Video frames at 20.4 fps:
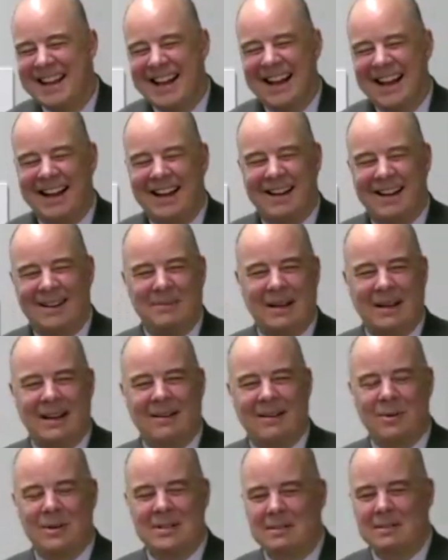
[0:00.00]
And
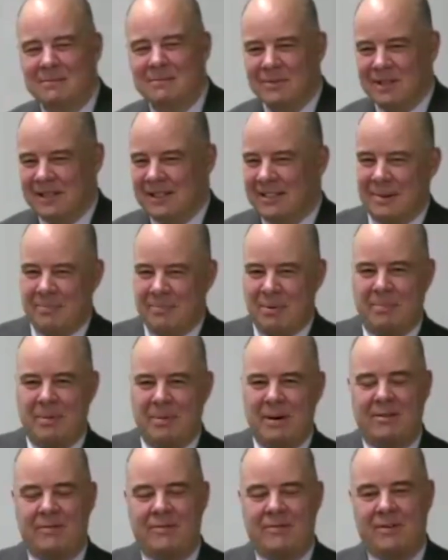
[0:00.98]
I wasn't really
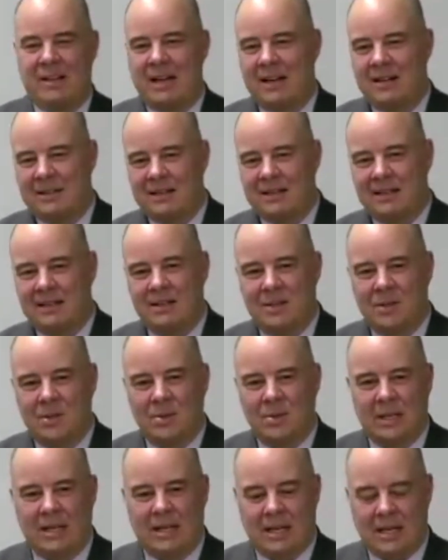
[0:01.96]
prepared for that. You
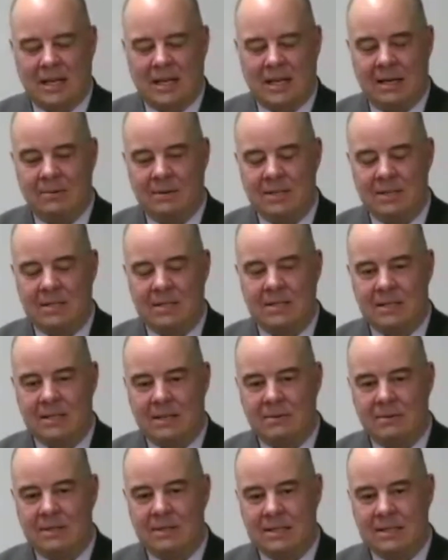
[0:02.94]
know, like it was
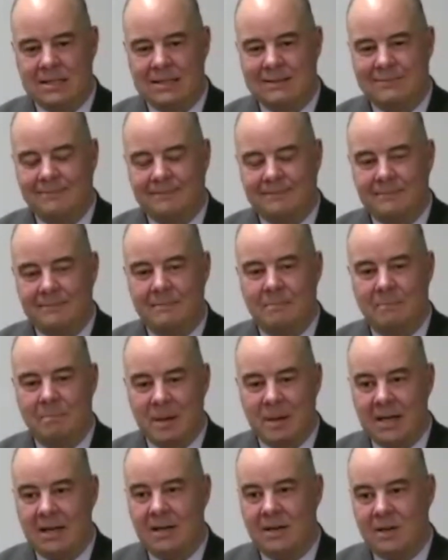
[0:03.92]

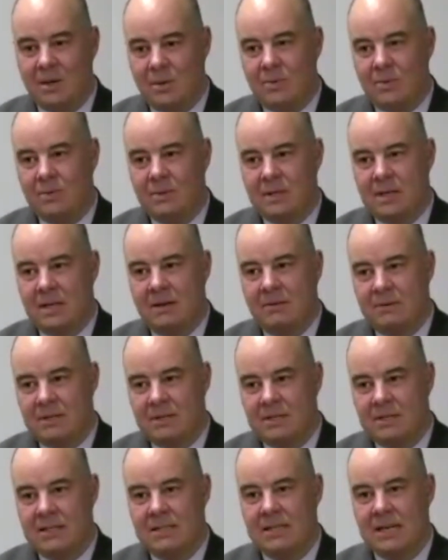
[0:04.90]
big news. I
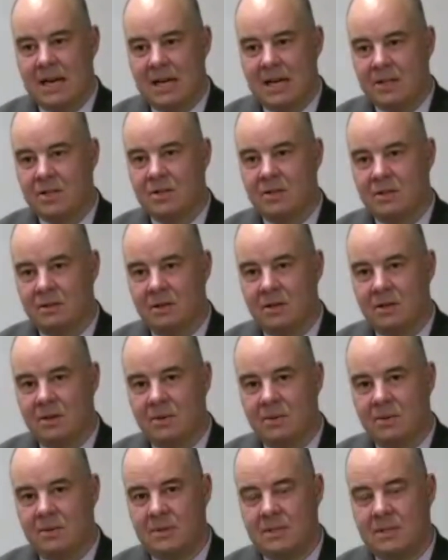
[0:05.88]
was in national
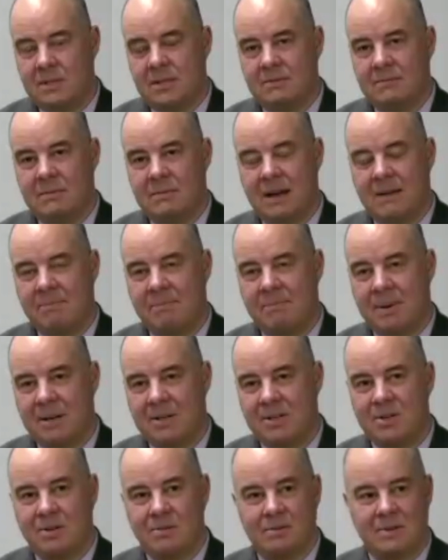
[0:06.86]
news and my
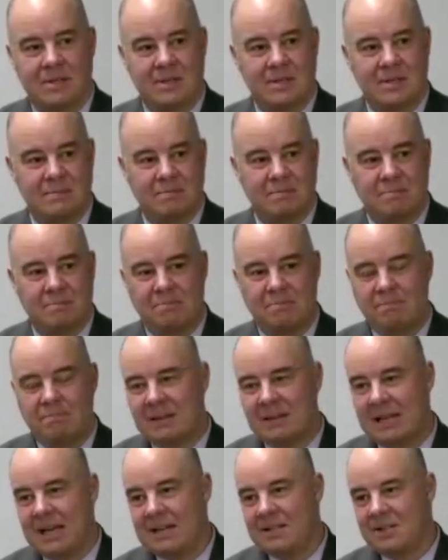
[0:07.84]
picture was
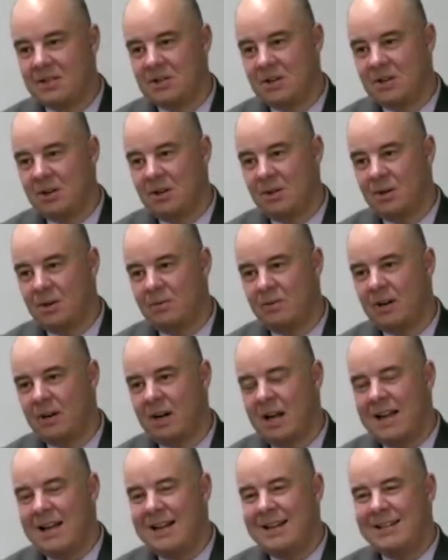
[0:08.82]
plastered all over.
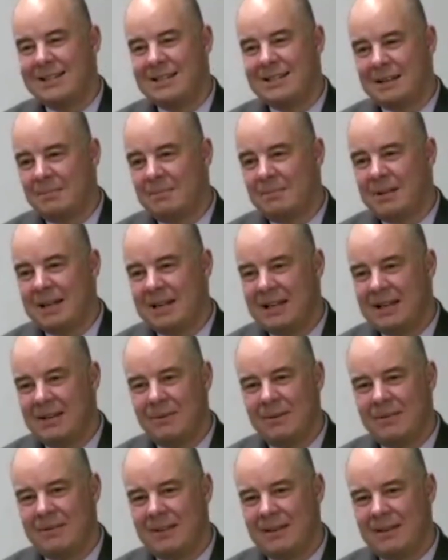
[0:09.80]
Somebody
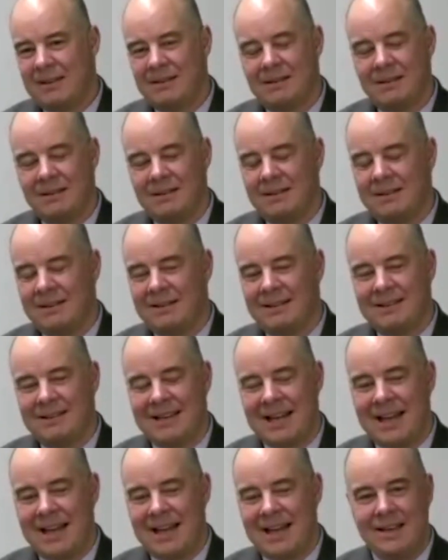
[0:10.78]
within
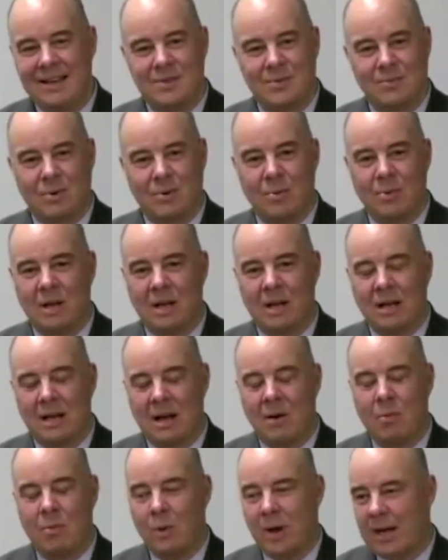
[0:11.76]
days wrote
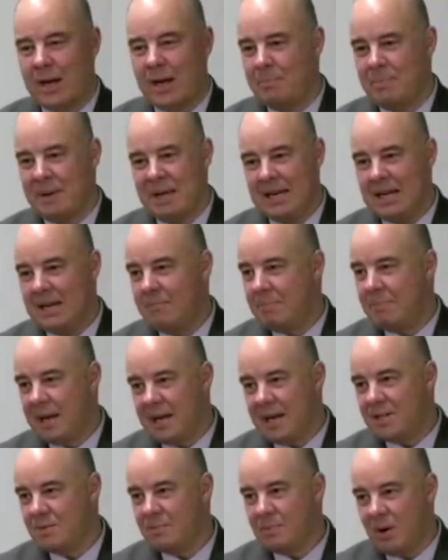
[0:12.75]
a Wikipedia
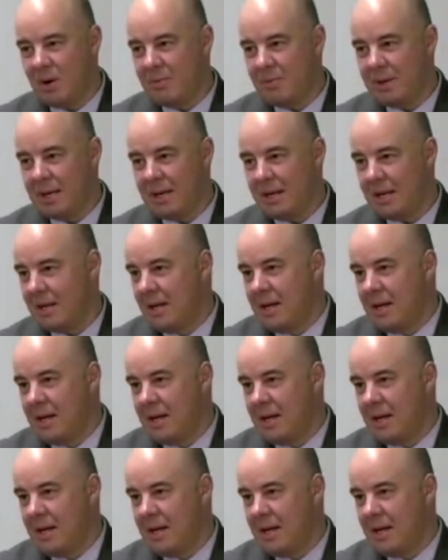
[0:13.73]
page about me.